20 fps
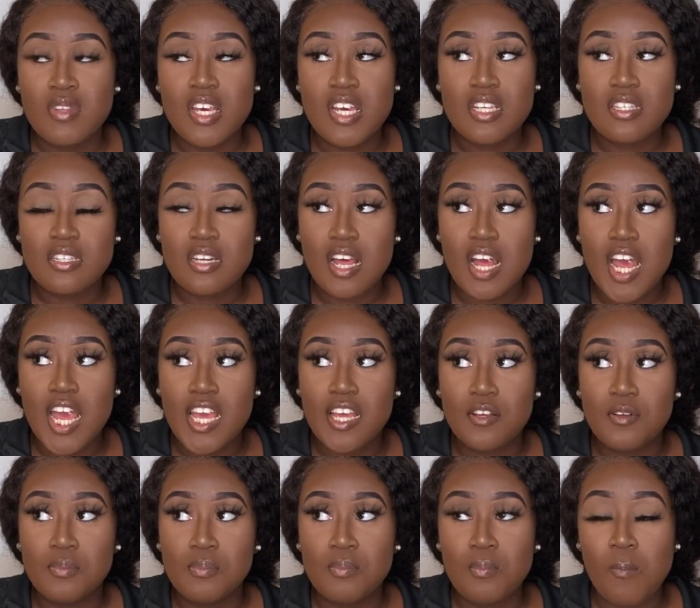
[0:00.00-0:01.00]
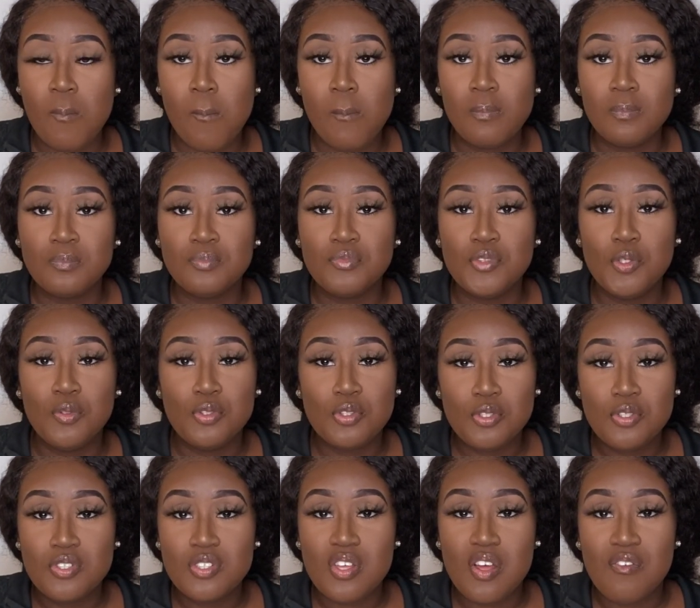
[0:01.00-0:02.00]
it's like, you'll
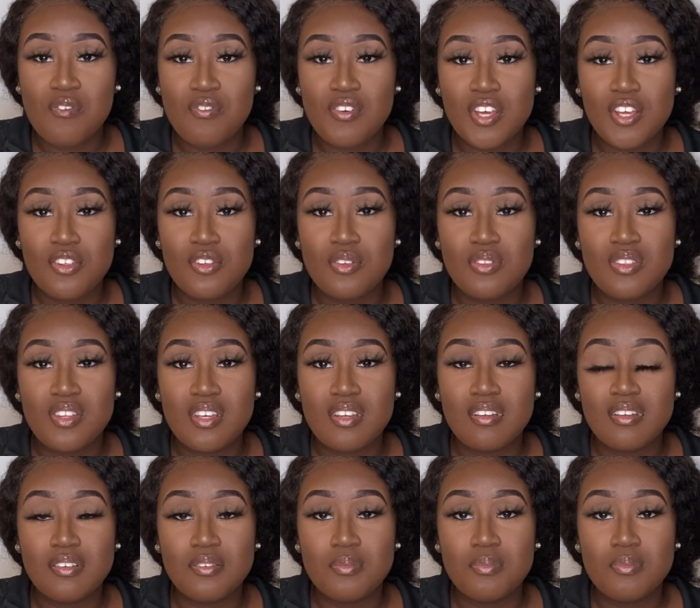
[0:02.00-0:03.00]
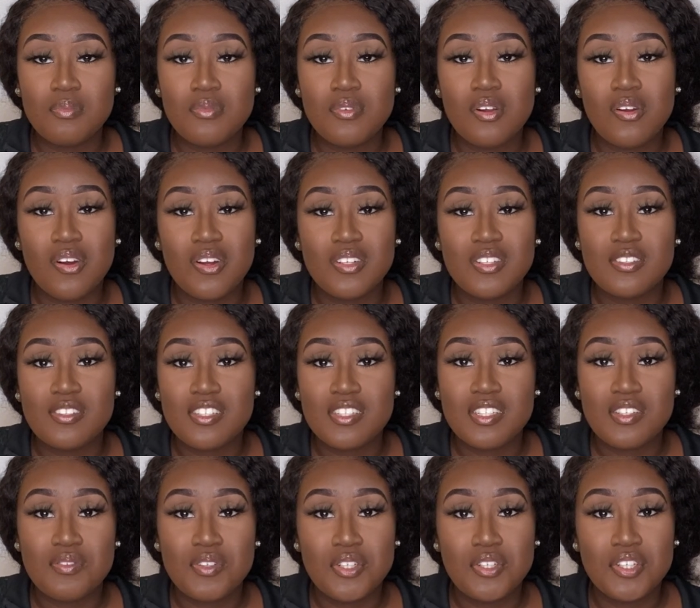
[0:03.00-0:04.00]
do something and you'll think, oh, this
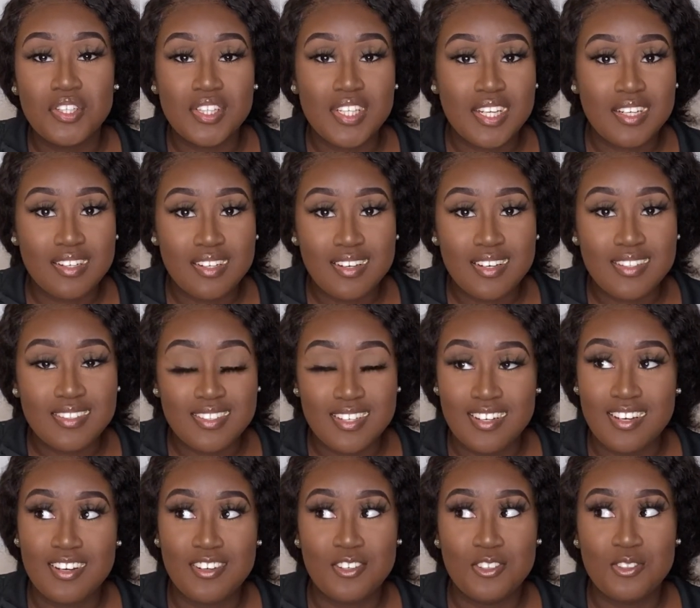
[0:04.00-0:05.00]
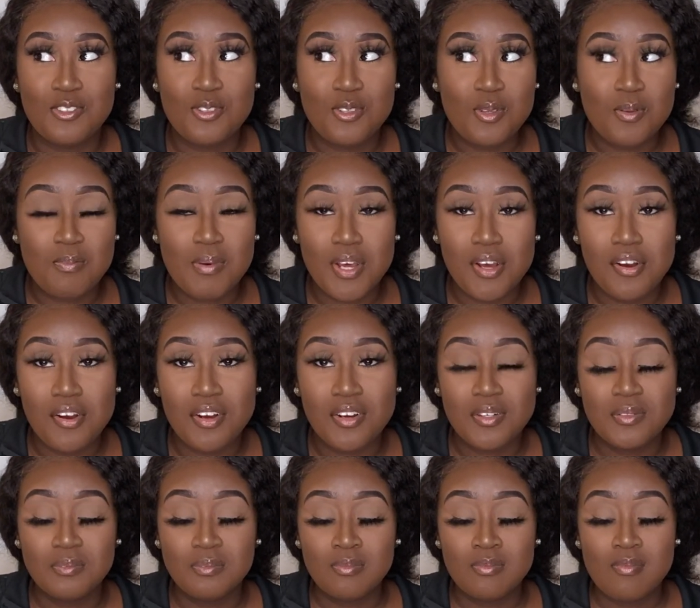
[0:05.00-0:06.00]
doesn't even look that nice, like I could do
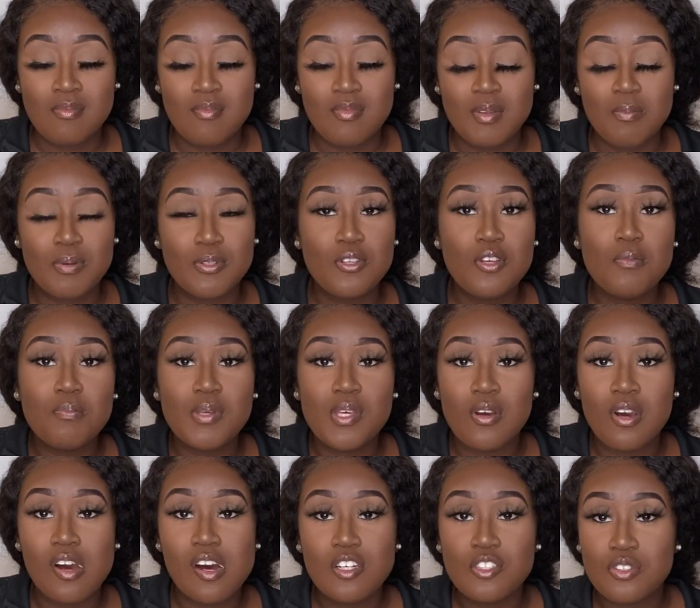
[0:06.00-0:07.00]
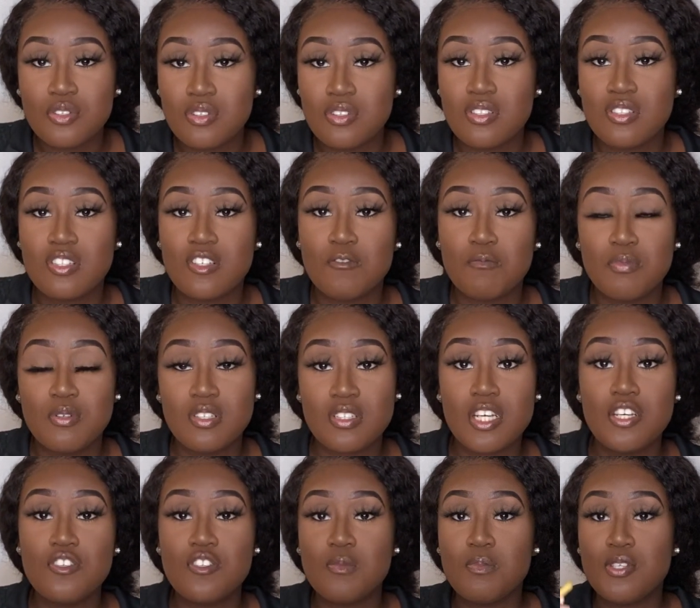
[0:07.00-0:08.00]
better. But don't be harsh on yourself, because
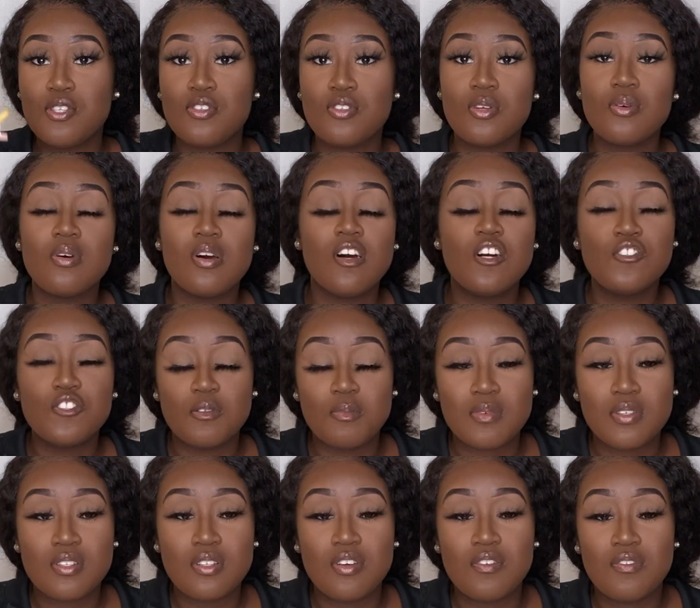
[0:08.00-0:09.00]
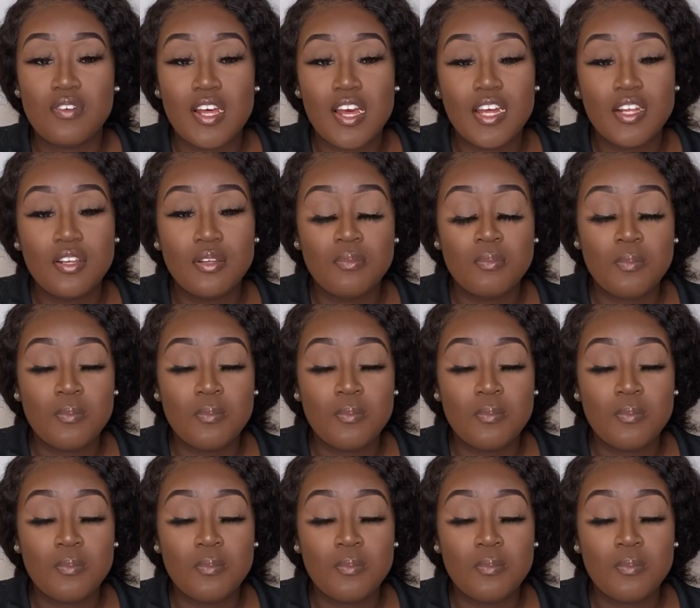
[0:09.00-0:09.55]
I used to be so harsh on myself, like,